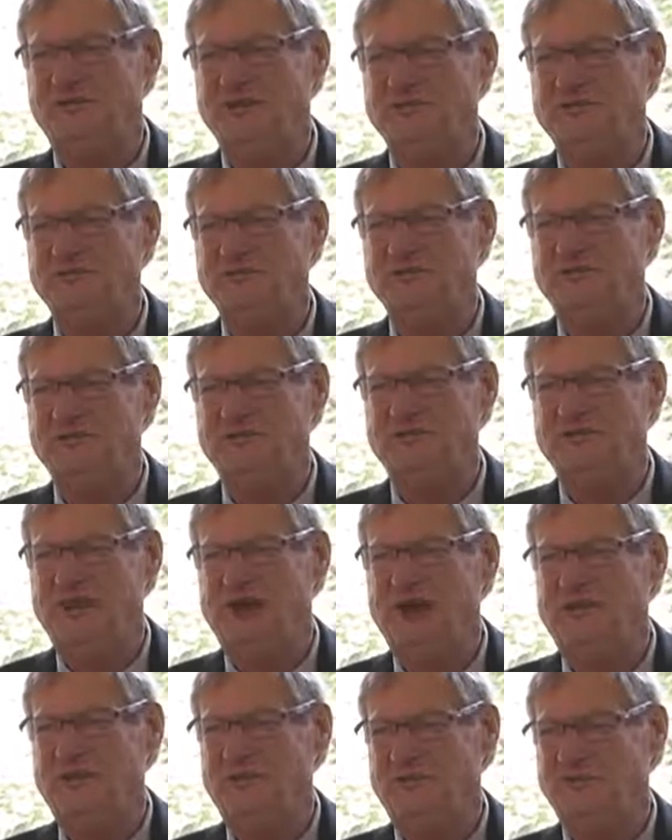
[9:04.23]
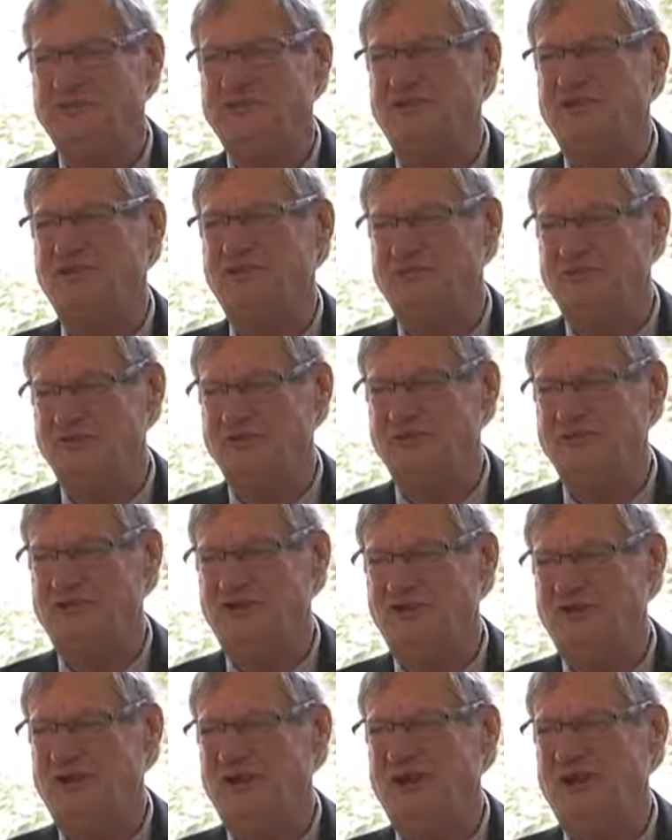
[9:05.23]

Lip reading: prisoners and how we misunderstood what